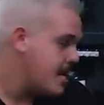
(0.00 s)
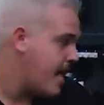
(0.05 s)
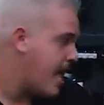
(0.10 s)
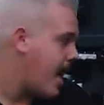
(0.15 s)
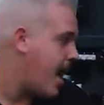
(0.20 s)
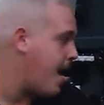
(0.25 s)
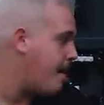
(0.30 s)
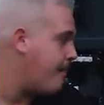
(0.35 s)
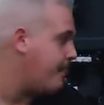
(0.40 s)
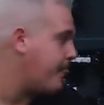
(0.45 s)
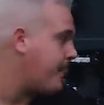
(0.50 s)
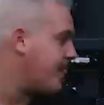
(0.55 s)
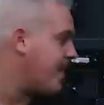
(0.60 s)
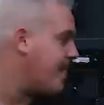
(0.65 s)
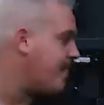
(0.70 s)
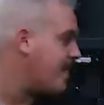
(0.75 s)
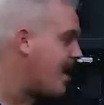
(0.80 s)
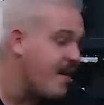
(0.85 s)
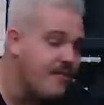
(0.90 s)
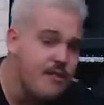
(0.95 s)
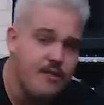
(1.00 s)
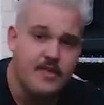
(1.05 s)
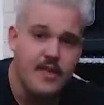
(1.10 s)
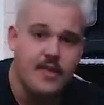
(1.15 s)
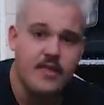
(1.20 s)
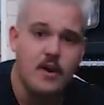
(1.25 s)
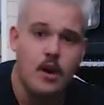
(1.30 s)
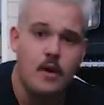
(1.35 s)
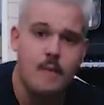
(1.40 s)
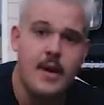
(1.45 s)
Um, and the other
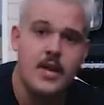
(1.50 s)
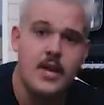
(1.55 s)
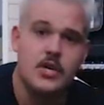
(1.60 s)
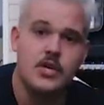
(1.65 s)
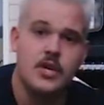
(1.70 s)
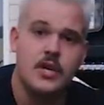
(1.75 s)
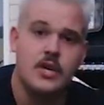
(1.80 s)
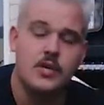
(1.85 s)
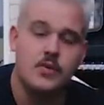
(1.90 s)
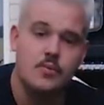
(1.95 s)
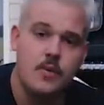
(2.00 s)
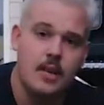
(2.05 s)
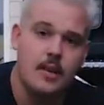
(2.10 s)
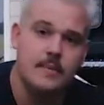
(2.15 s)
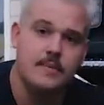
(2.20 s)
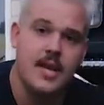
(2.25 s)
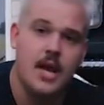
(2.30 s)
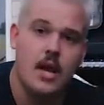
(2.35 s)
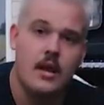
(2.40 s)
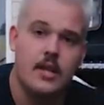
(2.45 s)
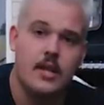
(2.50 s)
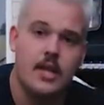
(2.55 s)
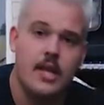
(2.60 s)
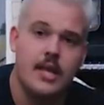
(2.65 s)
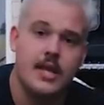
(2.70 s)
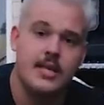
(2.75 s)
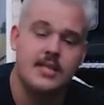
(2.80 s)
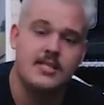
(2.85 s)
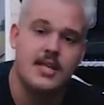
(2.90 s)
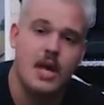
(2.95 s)
thing that I'll mention is while I'm down
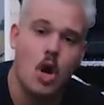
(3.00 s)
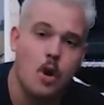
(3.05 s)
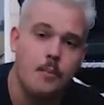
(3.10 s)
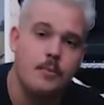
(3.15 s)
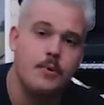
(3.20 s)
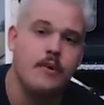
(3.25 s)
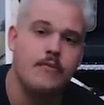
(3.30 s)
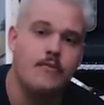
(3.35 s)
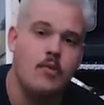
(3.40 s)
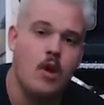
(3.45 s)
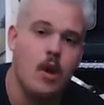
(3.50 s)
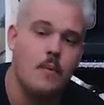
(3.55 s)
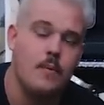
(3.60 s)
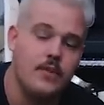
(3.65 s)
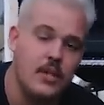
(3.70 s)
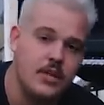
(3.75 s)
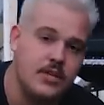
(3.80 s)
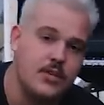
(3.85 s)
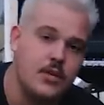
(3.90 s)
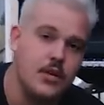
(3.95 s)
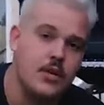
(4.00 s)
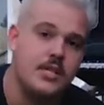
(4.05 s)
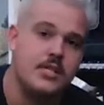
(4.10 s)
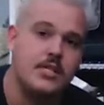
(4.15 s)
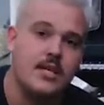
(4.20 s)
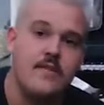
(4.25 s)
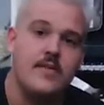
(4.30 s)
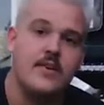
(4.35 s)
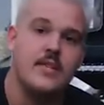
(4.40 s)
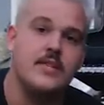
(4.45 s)
here is to help it off-road with those
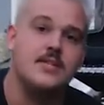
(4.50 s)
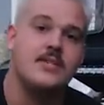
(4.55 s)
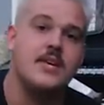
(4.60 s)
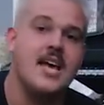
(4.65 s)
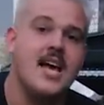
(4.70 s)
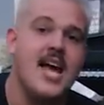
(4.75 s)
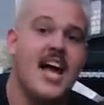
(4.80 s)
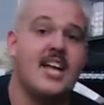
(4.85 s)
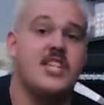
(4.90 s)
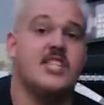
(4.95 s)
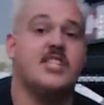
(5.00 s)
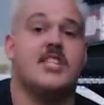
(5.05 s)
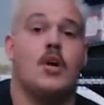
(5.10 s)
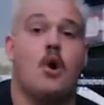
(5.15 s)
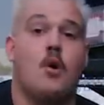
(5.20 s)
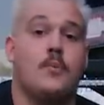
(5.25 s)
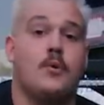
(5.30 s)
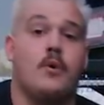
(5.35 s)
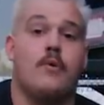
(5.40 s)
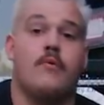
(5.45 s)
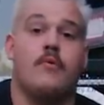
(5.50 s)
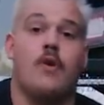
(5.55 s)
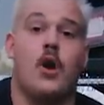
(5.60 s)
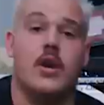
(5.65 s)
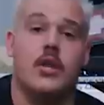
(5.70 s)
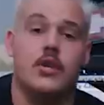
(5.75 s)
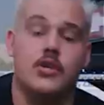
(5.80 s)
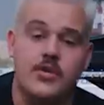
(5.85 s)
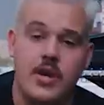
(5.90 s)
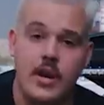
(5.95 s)
37s and just to help it off-road
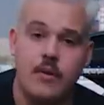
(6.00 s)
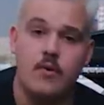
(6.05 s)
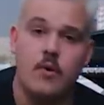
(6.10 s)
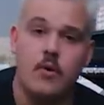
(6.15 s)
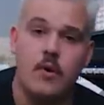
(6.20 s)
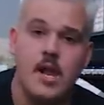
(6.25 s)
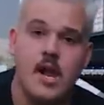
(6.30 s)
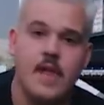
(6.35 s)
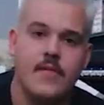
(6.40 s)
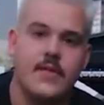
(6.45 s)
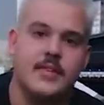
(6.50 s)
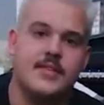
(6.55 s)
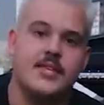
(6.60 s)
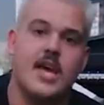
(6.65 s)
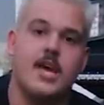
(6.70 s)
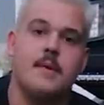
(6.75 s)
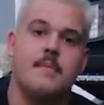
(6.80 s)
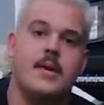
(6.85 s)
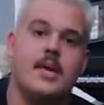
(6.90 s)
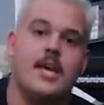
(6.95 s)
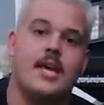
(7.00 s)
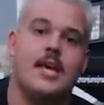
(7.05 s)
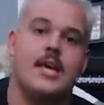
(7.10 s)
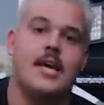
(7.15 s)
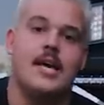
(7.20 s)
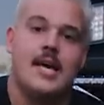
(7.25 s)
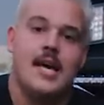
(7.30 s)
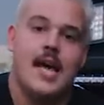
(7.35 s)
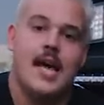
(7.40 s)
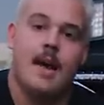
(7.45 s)
in general. The team here
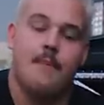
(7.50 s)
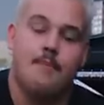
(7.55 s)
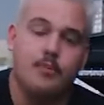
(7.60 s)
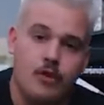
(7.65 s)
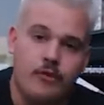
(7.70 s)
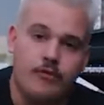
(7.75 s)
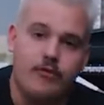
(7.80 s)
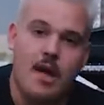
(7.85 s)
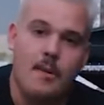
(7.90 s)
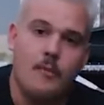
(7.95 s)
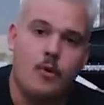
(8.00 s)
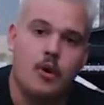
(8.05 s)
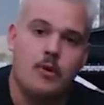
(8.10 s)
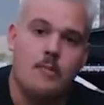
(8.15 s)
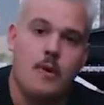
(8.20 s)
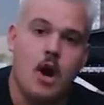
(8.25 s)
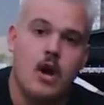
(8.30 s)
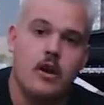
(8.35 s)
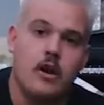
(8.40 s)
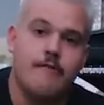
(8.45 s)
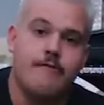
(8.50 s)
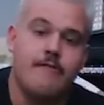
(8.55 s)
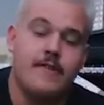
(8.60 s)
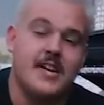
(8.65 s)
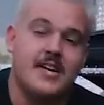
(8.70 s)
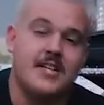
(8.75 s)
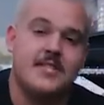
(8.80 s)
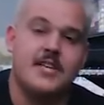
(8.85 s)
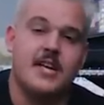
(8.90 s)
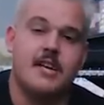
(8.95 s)
at Blue Flame Automotive
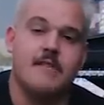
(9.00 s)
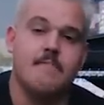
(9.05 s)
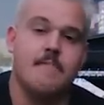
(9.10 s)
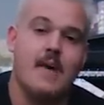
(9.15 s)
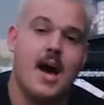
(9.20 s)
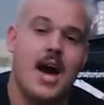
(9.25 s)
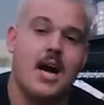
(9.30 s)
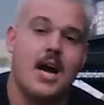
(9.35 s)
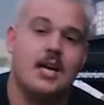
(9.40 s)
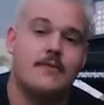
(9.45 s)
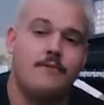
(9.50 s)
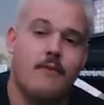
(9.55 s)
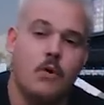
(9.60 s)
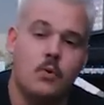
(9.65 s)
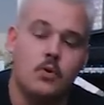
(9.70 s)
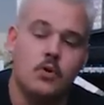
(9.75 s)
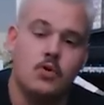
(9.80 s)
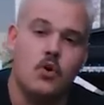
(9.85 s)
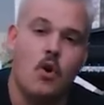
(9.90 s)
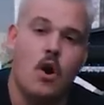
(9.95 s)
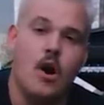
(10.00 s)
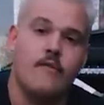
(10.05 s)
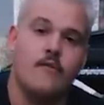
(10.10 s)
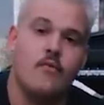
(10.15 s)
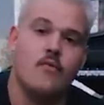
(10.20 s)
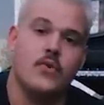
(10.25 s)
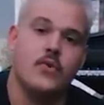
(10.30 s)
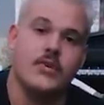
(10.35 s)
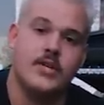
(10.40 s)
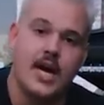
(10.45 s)
fitted a set of Marks four-wheel drive
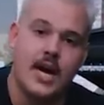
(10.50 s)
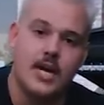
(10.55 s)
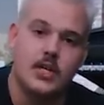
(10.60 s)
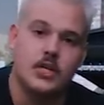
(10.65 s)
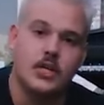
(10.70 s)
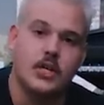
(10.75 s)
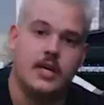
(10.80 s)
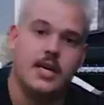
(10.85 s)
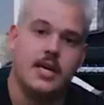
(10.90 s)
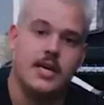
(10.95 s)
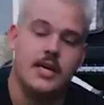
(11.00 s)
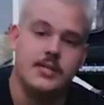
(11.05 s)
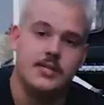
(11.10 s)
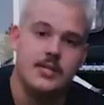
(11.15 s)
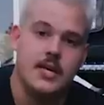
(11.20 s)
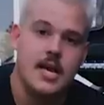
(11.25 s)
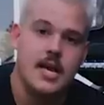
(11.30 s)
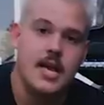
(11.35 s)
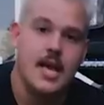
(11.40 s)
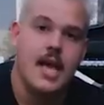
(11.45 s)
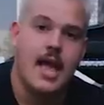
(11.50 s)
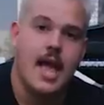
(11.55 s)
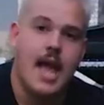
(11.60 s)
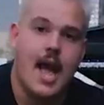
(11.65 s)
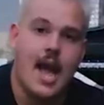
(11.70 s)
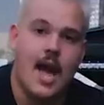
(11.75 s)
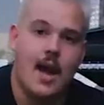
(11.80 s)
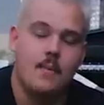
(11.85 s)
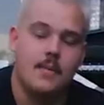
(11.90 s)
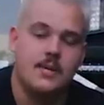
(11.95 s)
reduction gears
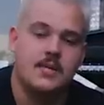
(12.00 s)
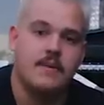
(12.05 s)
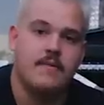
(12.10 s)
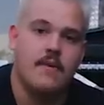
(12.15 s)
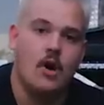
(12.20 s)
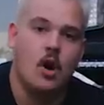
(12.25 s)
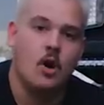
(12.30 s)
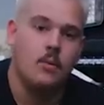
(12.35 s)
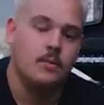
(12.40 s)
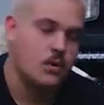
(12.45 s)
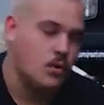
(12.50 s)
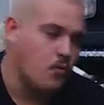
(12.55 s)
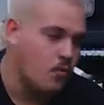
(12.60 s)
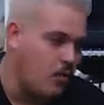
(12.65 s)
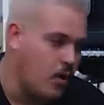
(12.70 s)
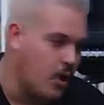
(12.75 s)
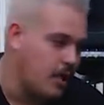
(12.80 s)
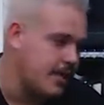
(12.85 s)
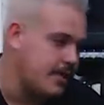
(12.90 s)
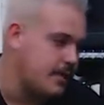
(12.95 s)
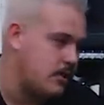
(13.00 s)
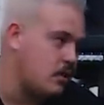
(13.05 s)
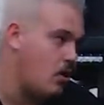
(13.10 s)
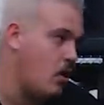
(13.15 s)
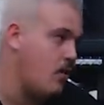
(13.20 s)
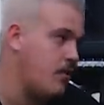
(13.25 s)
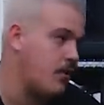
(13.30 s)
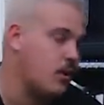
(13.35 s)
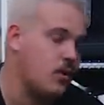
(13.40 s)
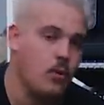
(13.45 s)
uh, which have helped really
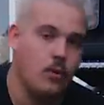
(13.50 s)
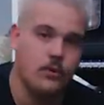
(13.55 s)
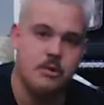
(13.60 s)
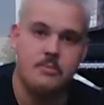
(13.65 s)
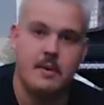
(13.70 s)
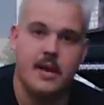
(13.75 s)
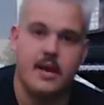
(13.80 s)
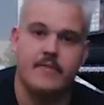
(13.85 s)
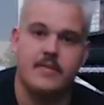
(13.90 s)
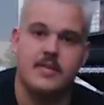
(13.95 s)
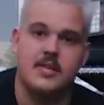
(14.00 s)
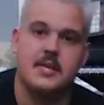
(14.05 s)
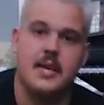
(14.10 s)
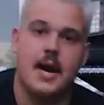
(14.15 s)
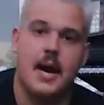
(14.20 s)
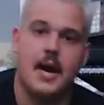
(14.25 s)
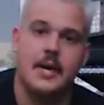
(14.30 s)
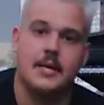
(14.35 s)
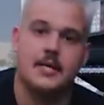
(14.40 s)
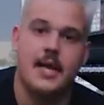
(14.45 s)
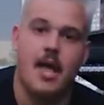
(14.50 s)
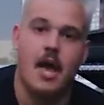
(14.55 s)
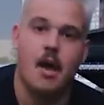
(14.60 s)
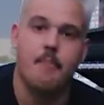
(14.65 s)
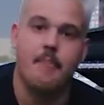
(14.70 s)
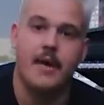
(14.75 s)
slow the crawl speed of this car down.